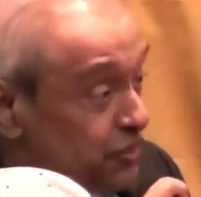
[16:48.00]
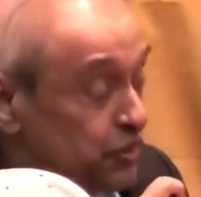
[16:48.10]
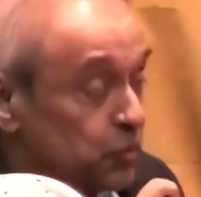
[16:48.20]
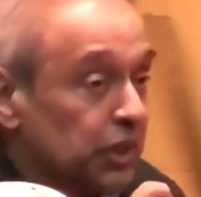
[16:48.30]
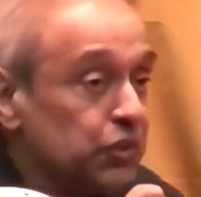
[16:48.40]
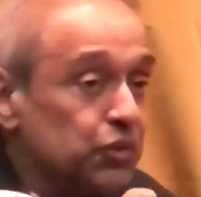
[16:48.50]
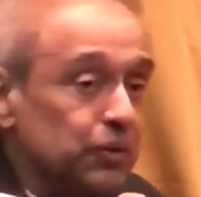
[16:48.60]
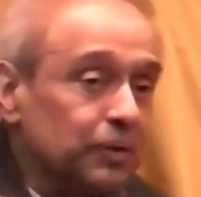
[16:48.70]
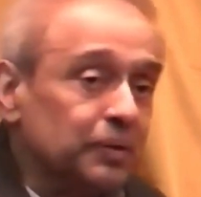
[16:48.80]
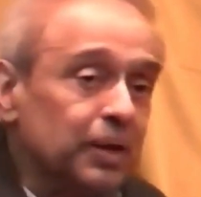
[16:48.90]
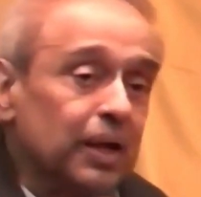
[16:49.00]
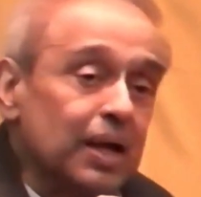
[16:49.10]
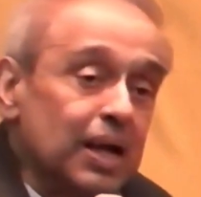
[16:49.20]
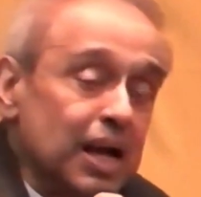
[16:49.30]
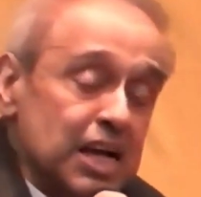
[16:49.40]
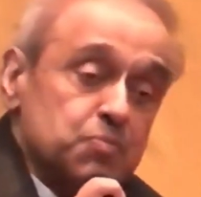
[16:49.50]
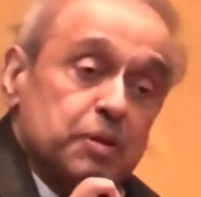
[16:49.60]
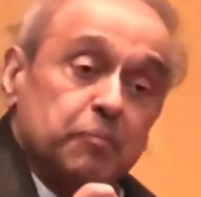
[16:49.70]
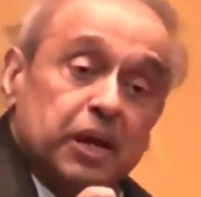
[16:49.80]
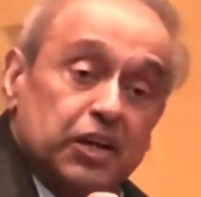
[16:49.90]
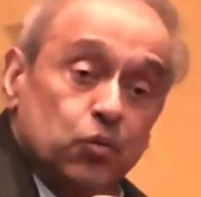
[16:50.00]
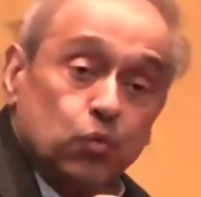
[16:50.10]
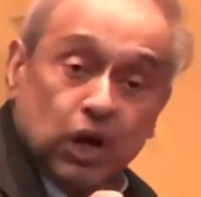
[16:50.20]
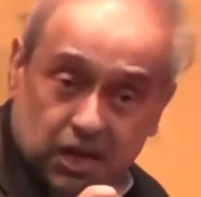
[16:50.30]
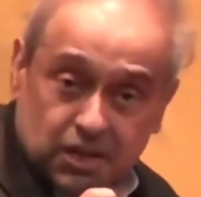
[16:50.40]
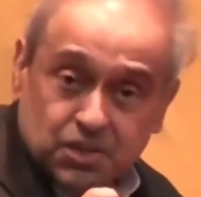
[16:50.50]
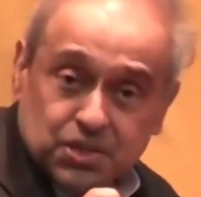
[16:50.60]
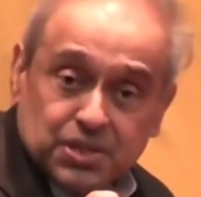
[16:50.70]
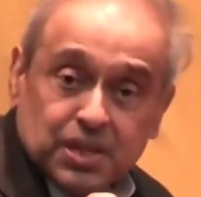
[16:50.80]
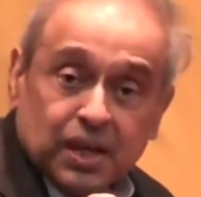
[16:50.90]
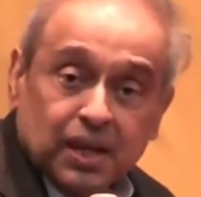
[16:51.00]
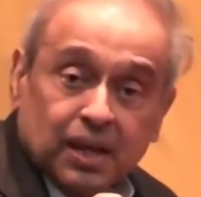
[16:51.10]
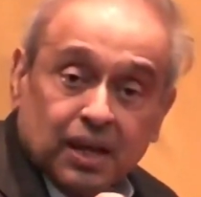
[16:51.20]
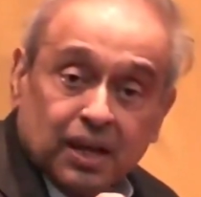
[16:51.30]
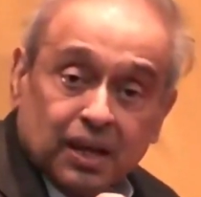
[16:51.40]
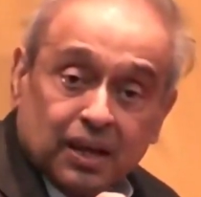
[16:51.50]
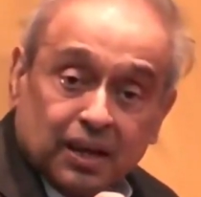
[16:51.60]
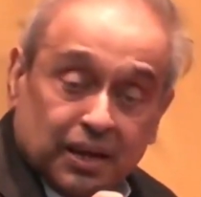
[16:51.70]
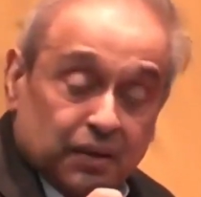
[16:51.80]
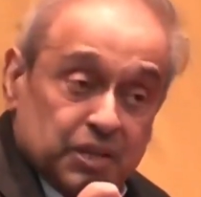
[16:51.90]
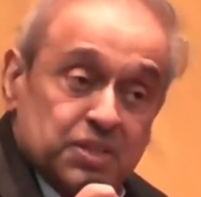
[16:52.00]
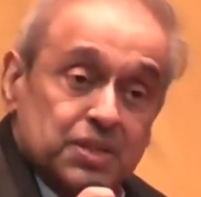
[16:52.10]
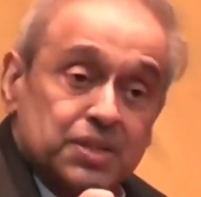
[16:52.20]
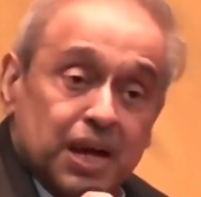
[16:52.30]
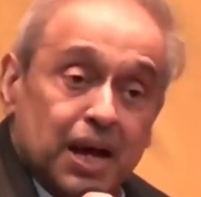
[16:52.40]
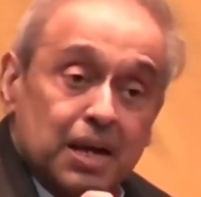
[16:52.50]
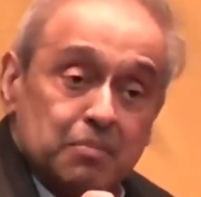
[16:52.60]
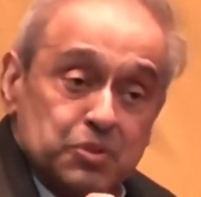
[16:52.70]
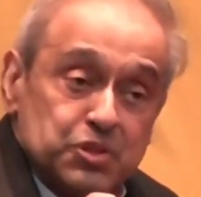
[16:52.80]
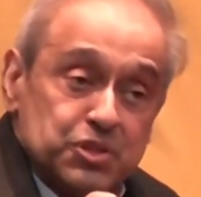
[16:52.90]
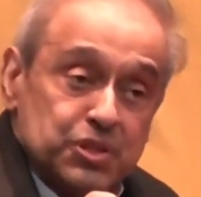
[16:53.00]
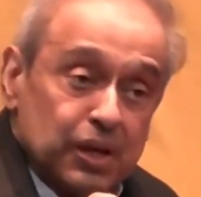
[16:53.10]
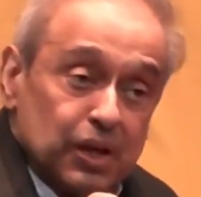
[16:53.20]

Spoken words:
situation, has been made worse in recent times